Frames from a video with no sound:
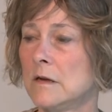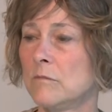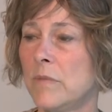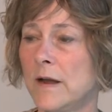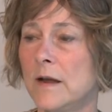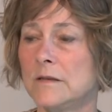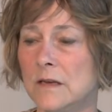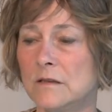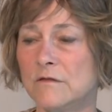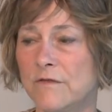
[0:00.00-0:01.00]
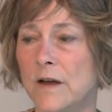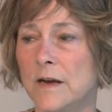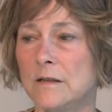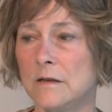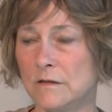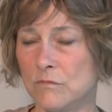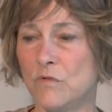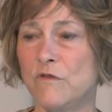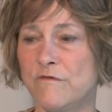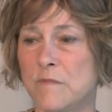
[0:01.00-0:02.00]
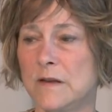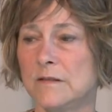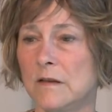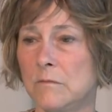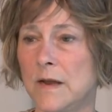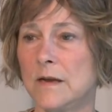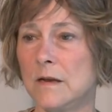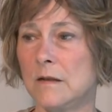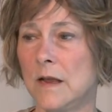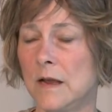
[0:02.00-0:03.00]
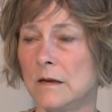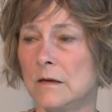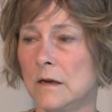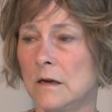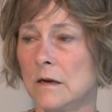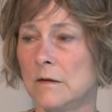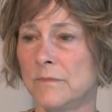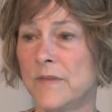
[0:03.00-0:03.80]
by identifying these movements and making and um,